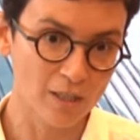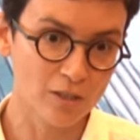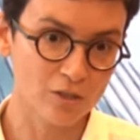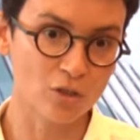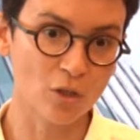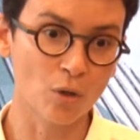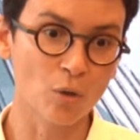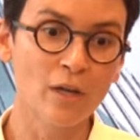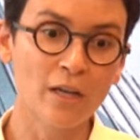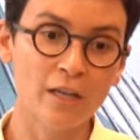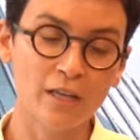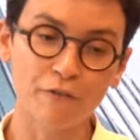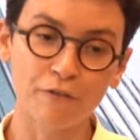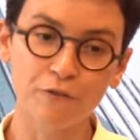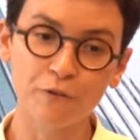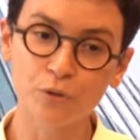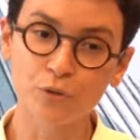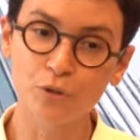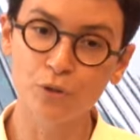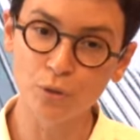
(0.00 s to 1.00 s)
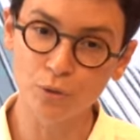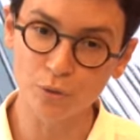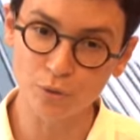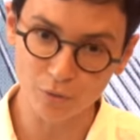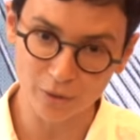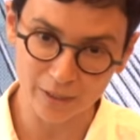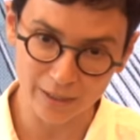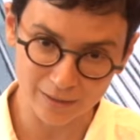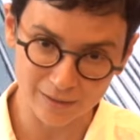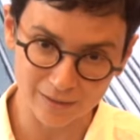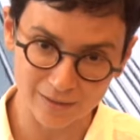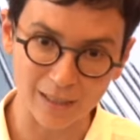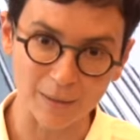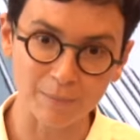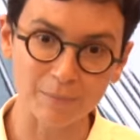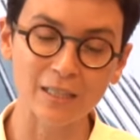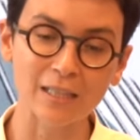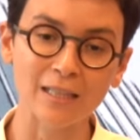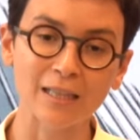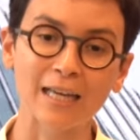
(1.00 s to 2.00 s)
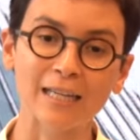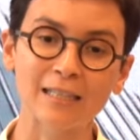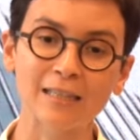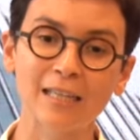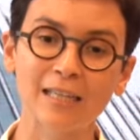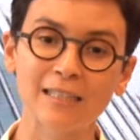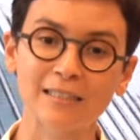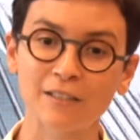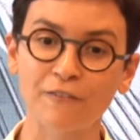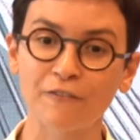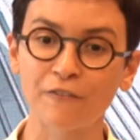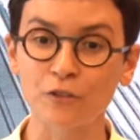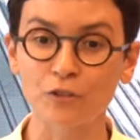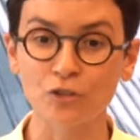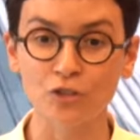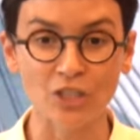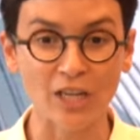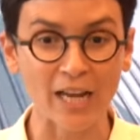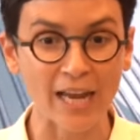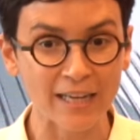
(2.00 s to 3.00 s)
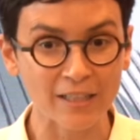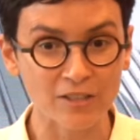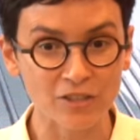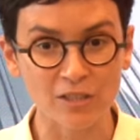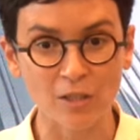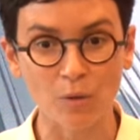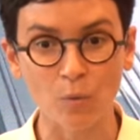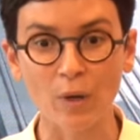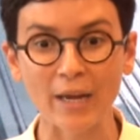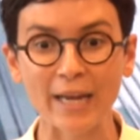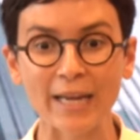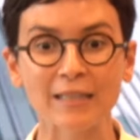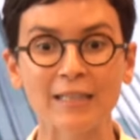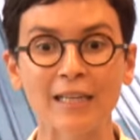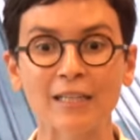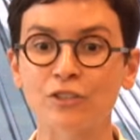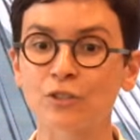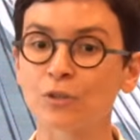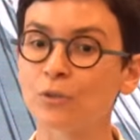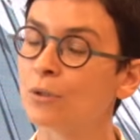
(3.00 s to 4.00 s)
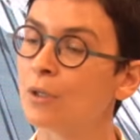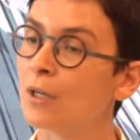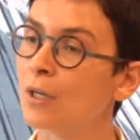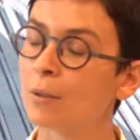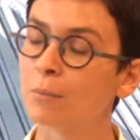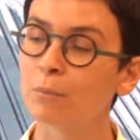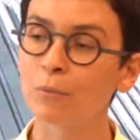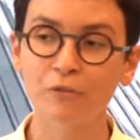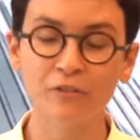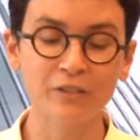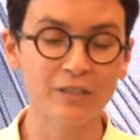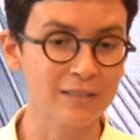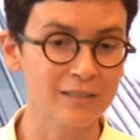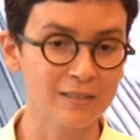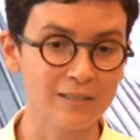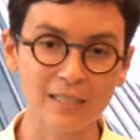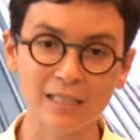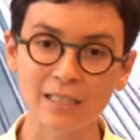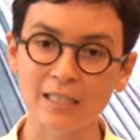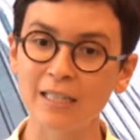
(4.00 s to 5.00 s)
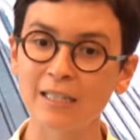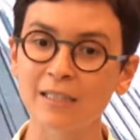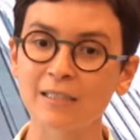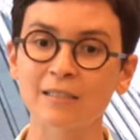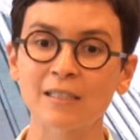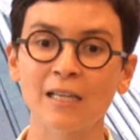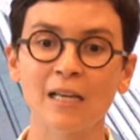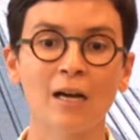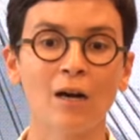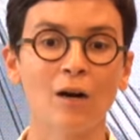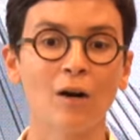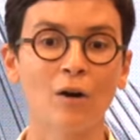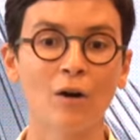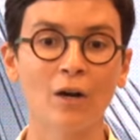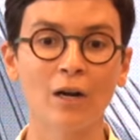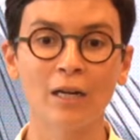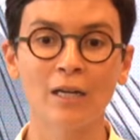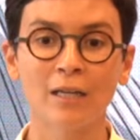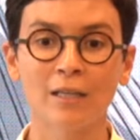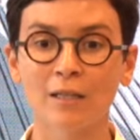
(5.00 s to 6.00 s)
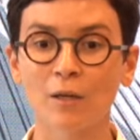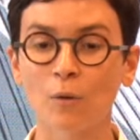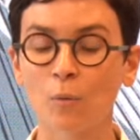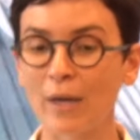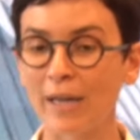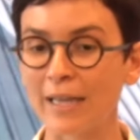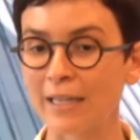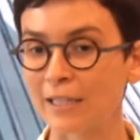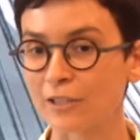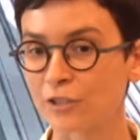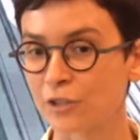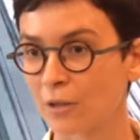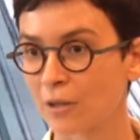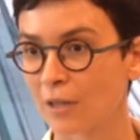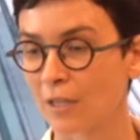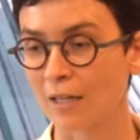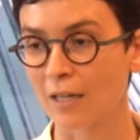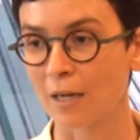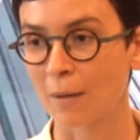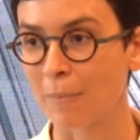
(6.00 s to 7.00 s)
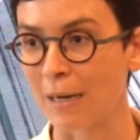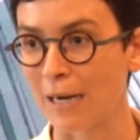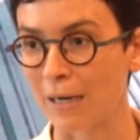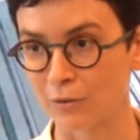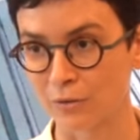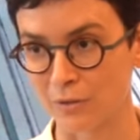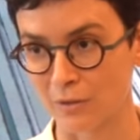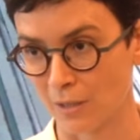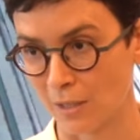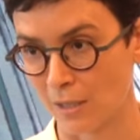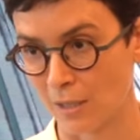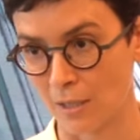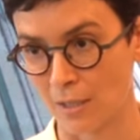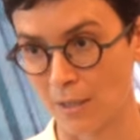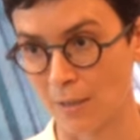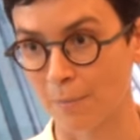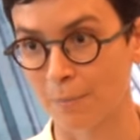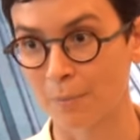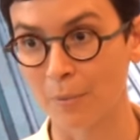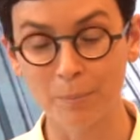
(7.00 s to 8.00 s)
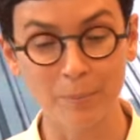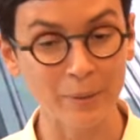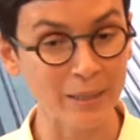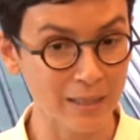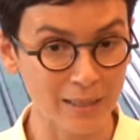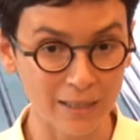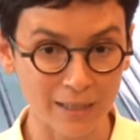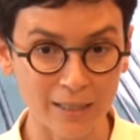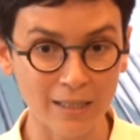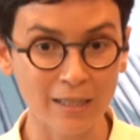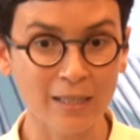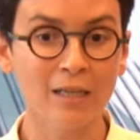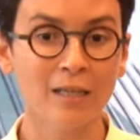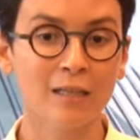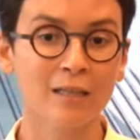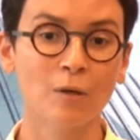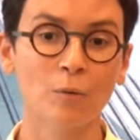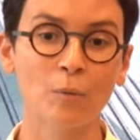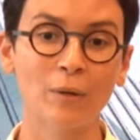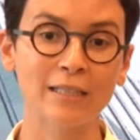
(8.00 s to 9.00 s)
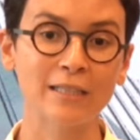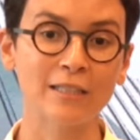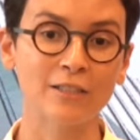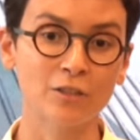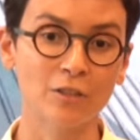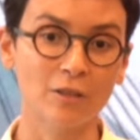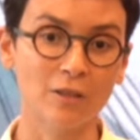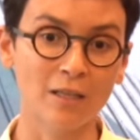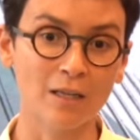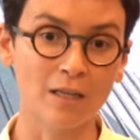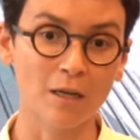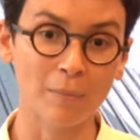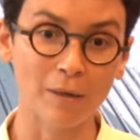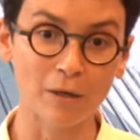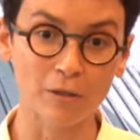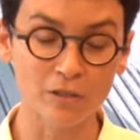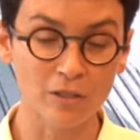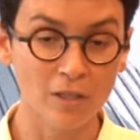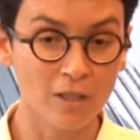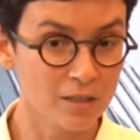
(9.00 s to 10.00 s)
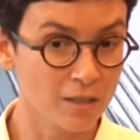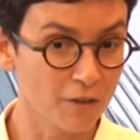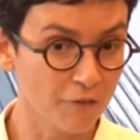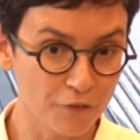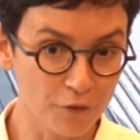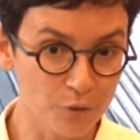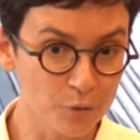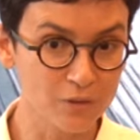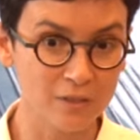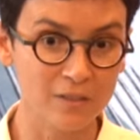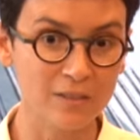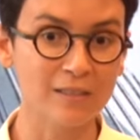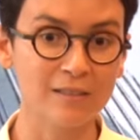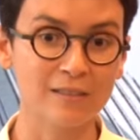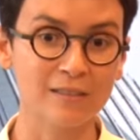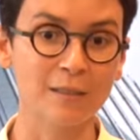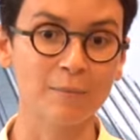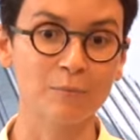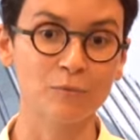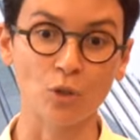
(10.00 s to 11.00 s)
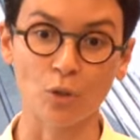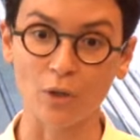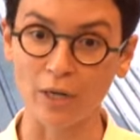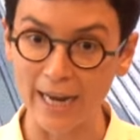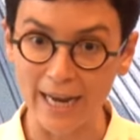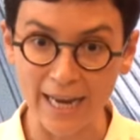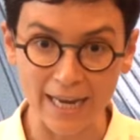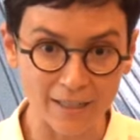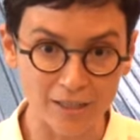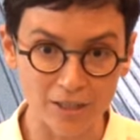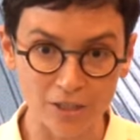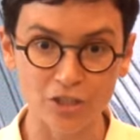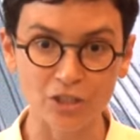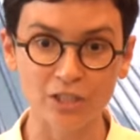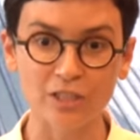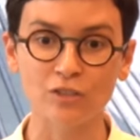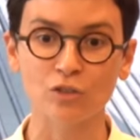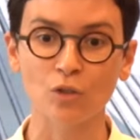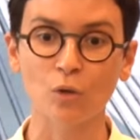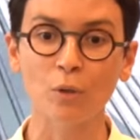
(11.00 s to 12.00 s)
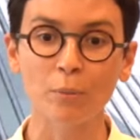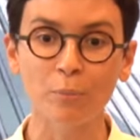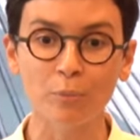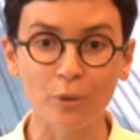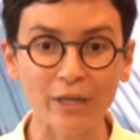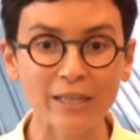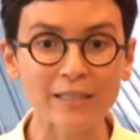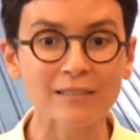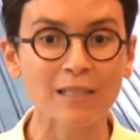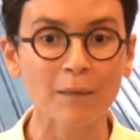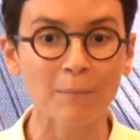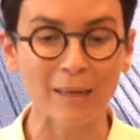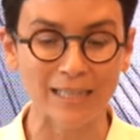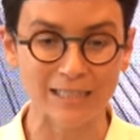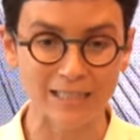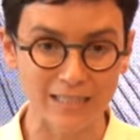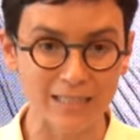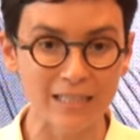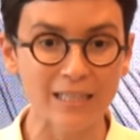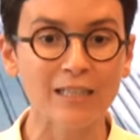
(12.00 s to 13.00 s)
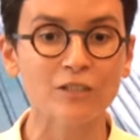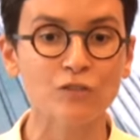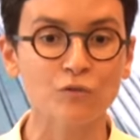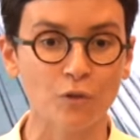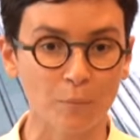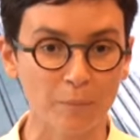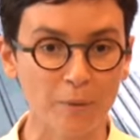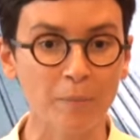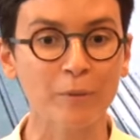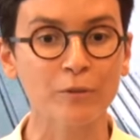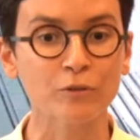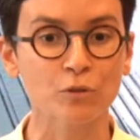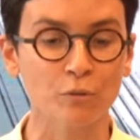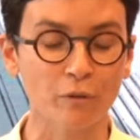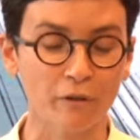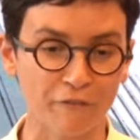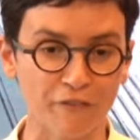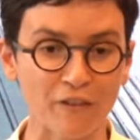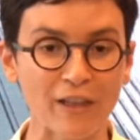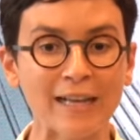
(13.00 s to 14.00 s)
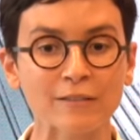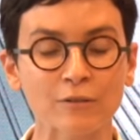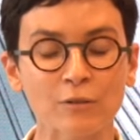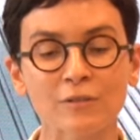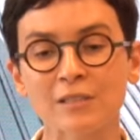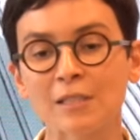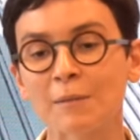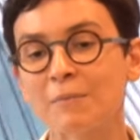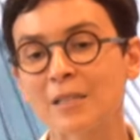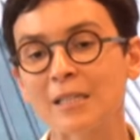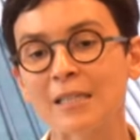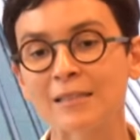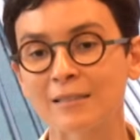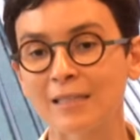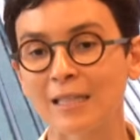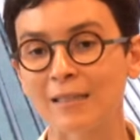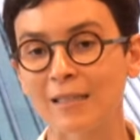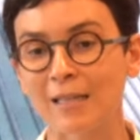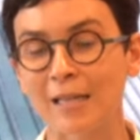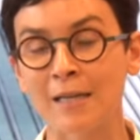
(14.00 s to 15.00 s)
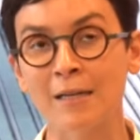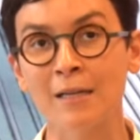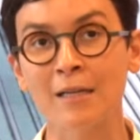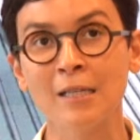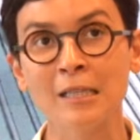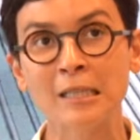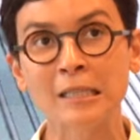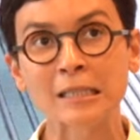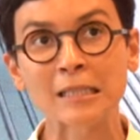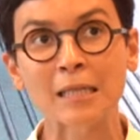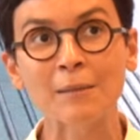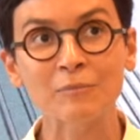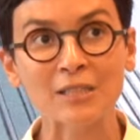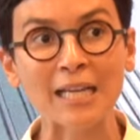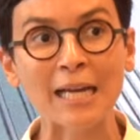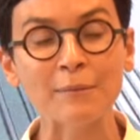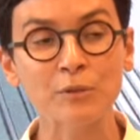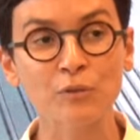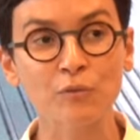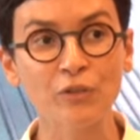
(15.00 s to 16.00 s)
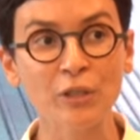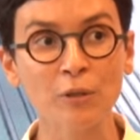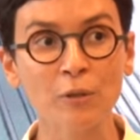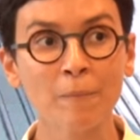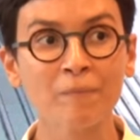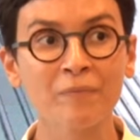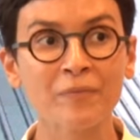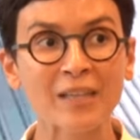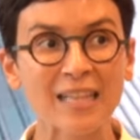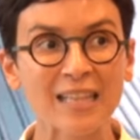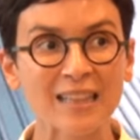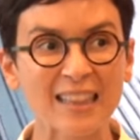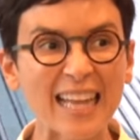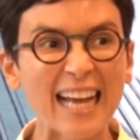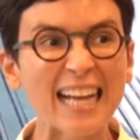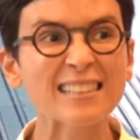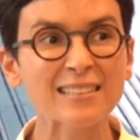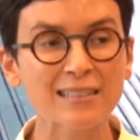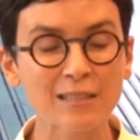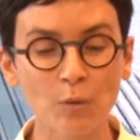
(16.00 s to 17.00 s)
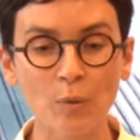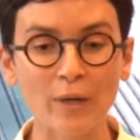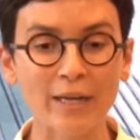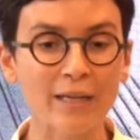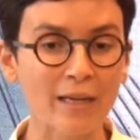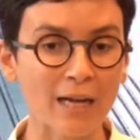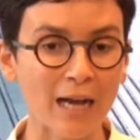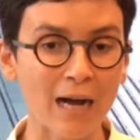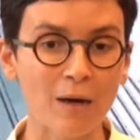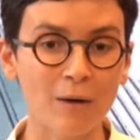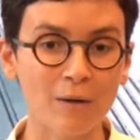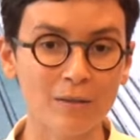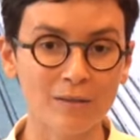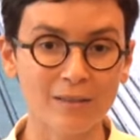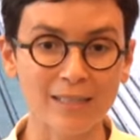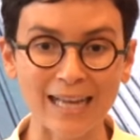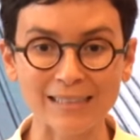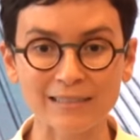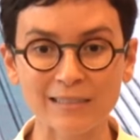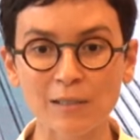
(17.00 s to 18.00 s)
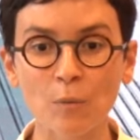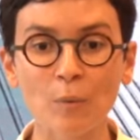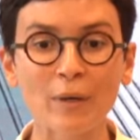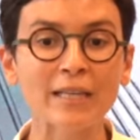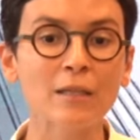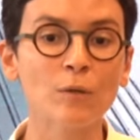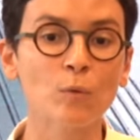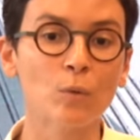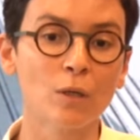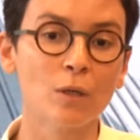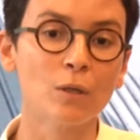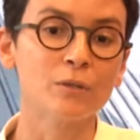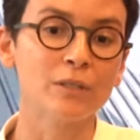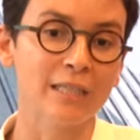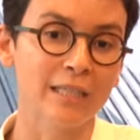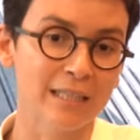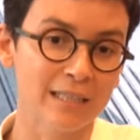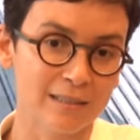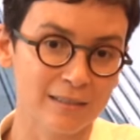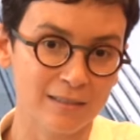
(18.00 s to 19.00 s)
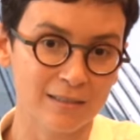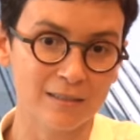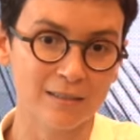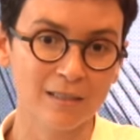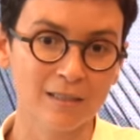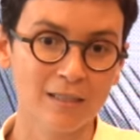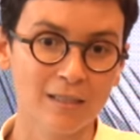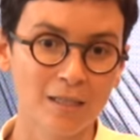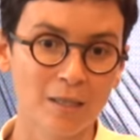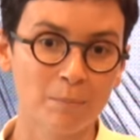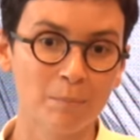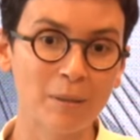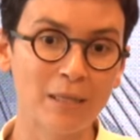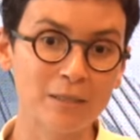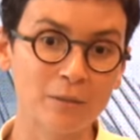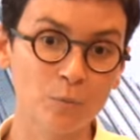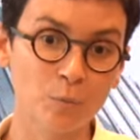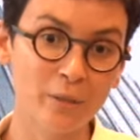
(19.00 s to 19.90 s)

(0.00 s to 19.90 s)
So if you do it something like this, if you change the way that you move in the cities, or the way that you think about uh, mobility, the way that you think about the food systems or energy. So we bring some ideas for people to reflect on some things that they sometimes feel that's the way, how, that's the way the world is, but